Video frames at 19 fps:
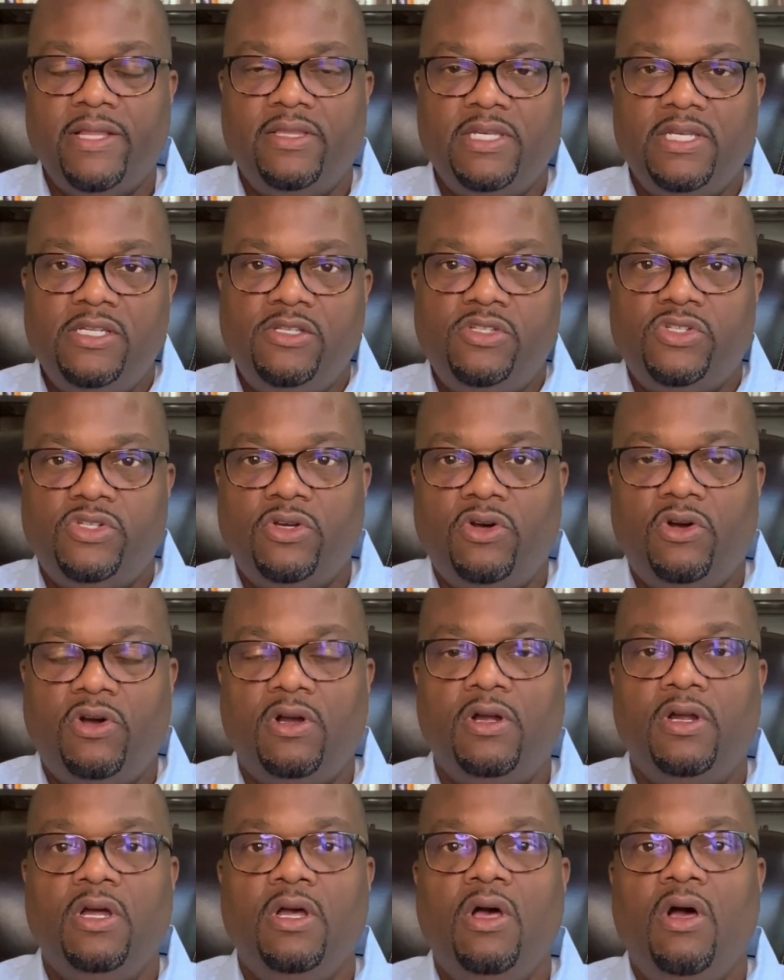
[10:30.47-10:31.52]
These
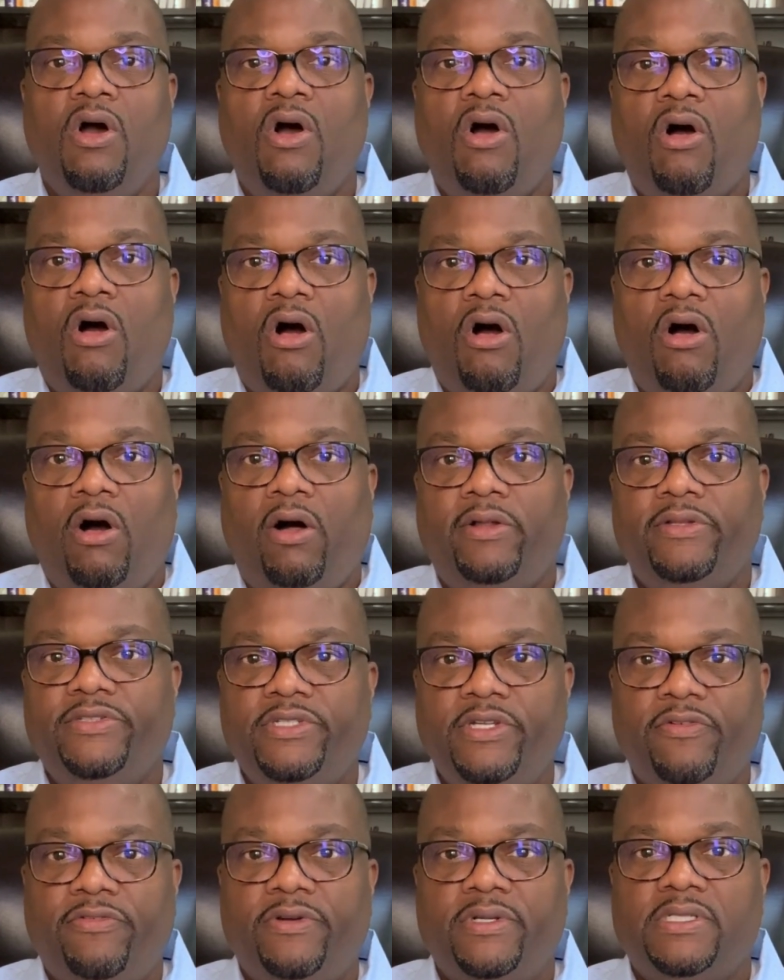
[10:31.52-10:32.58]
are all
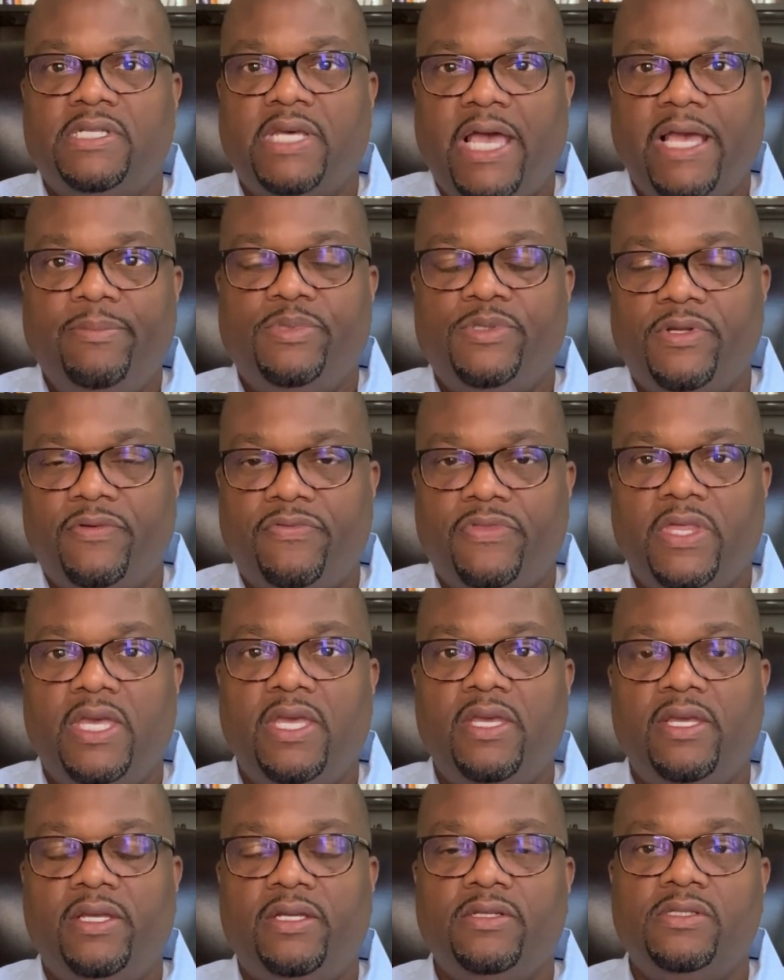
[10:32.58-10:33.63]
different types of
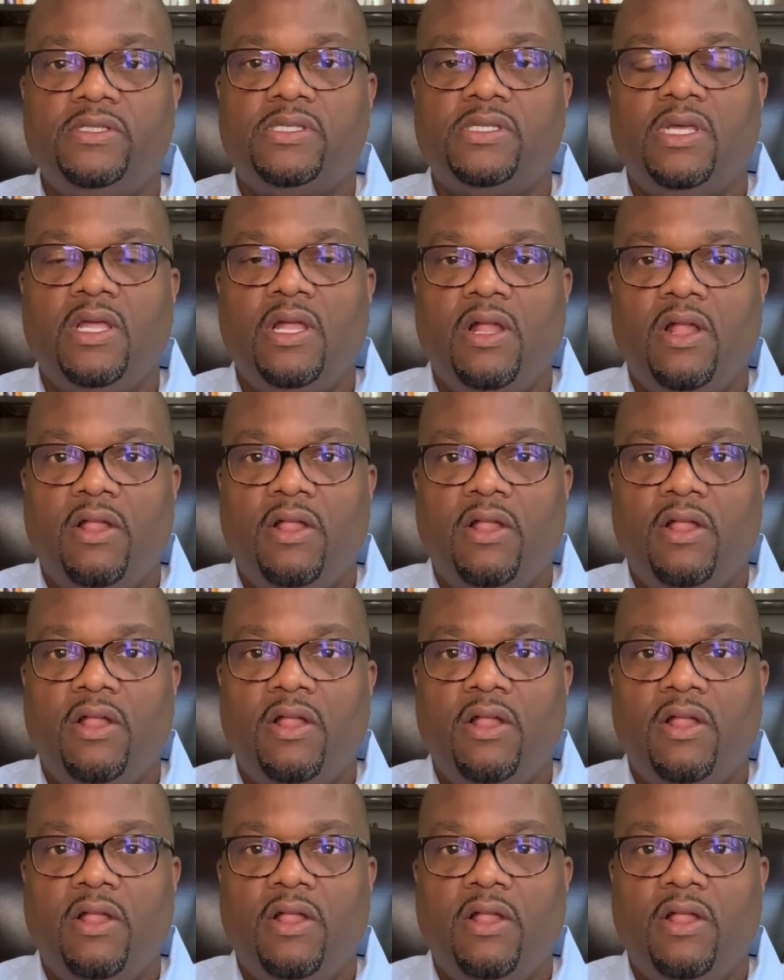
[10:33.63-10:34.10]
things